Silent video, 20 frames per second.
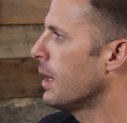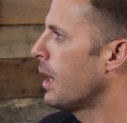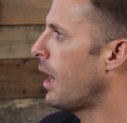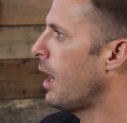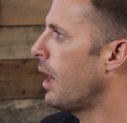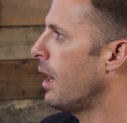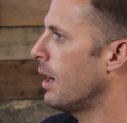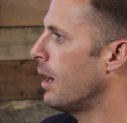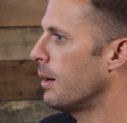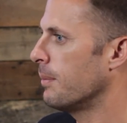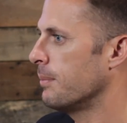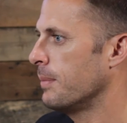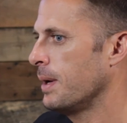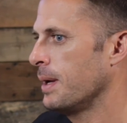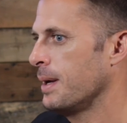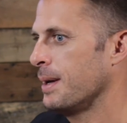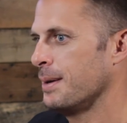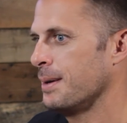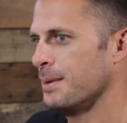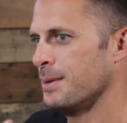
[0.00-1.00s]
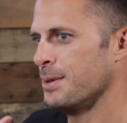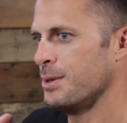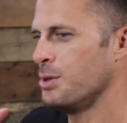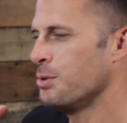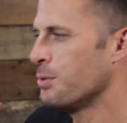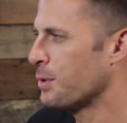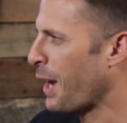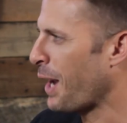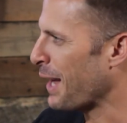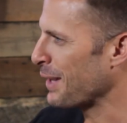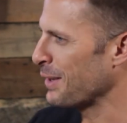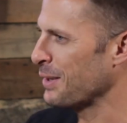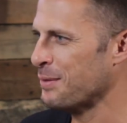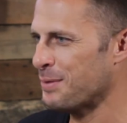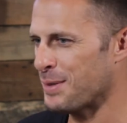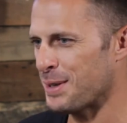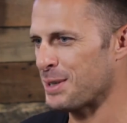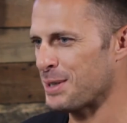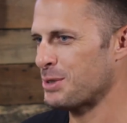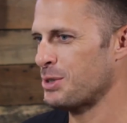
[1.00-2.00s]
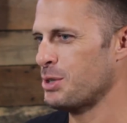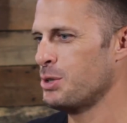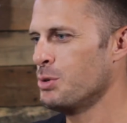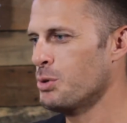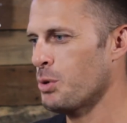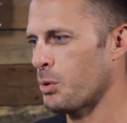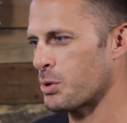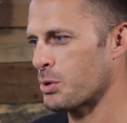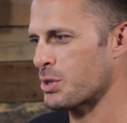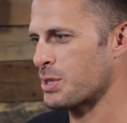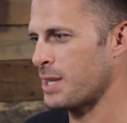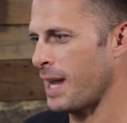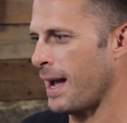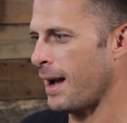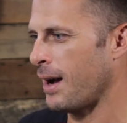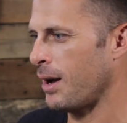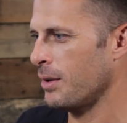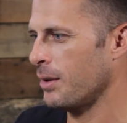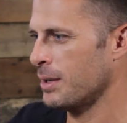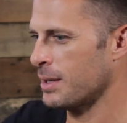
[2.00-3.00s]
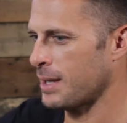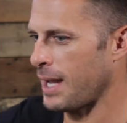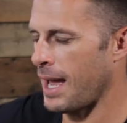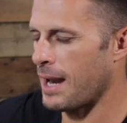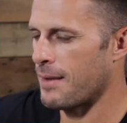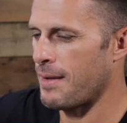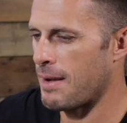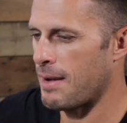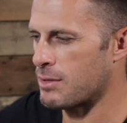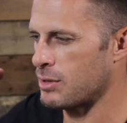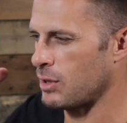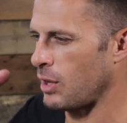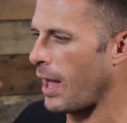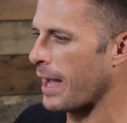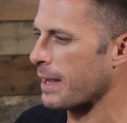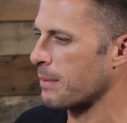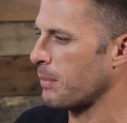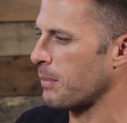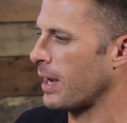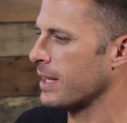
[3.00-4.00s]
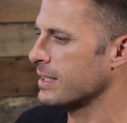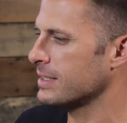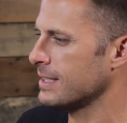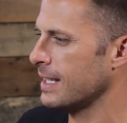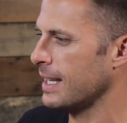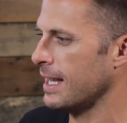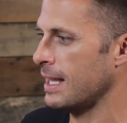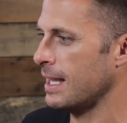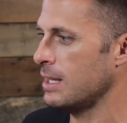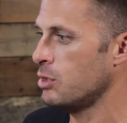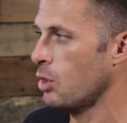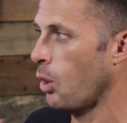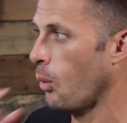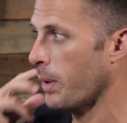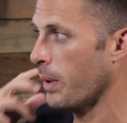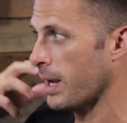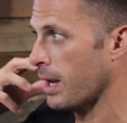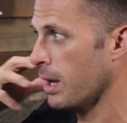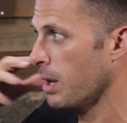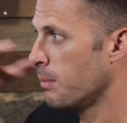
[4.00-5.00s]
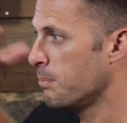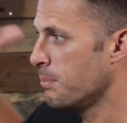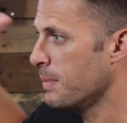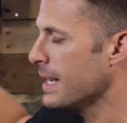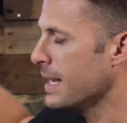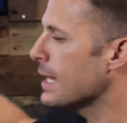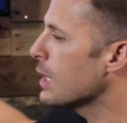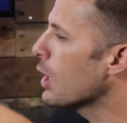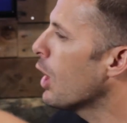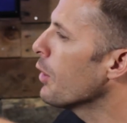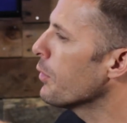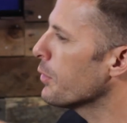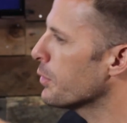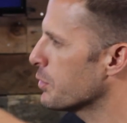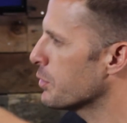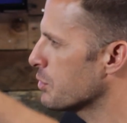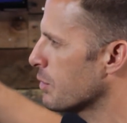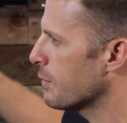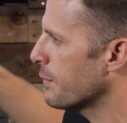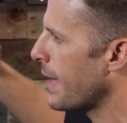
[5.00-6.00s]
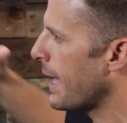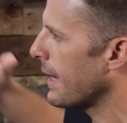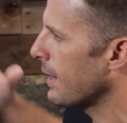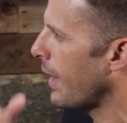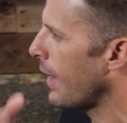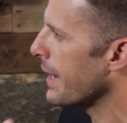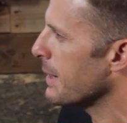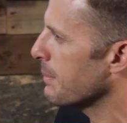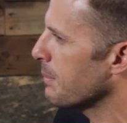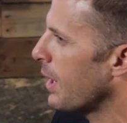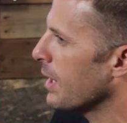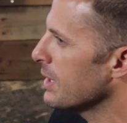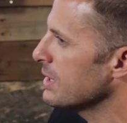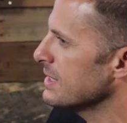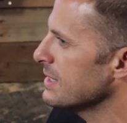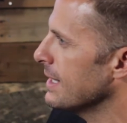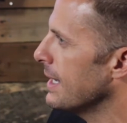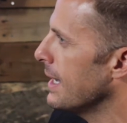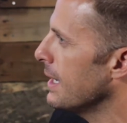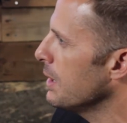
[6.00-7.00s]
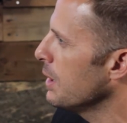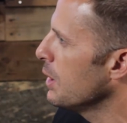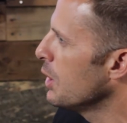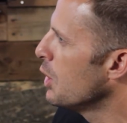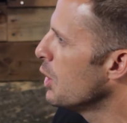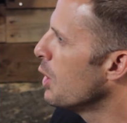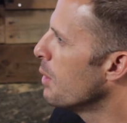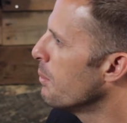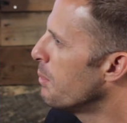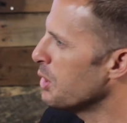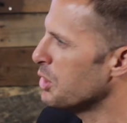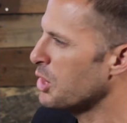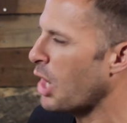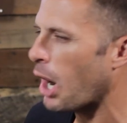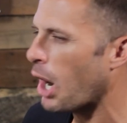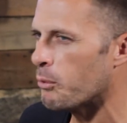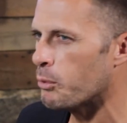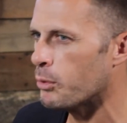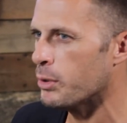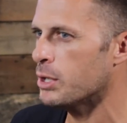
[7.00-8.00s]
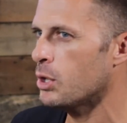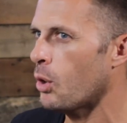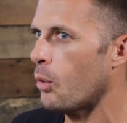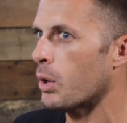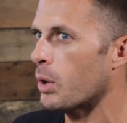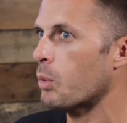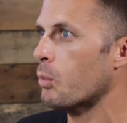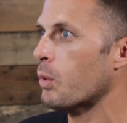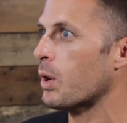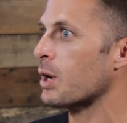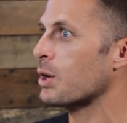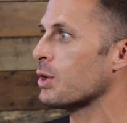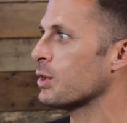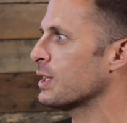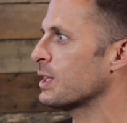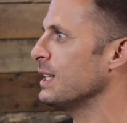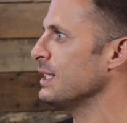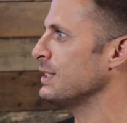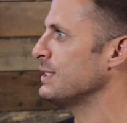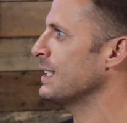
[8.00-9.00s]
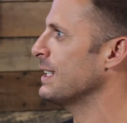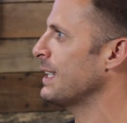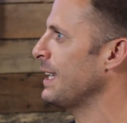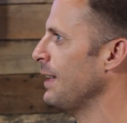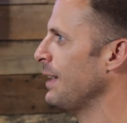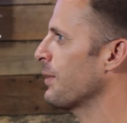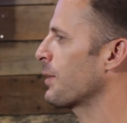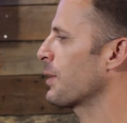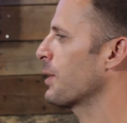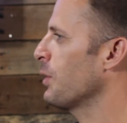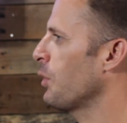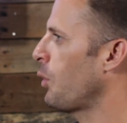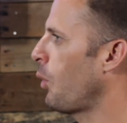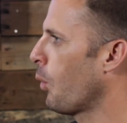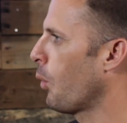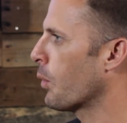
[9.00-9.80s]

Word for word: Um, you and I living two doors down and kind of having like mindset and knowing many others of that like mindset, mm-hmm. but not really knowing where to get together yeah.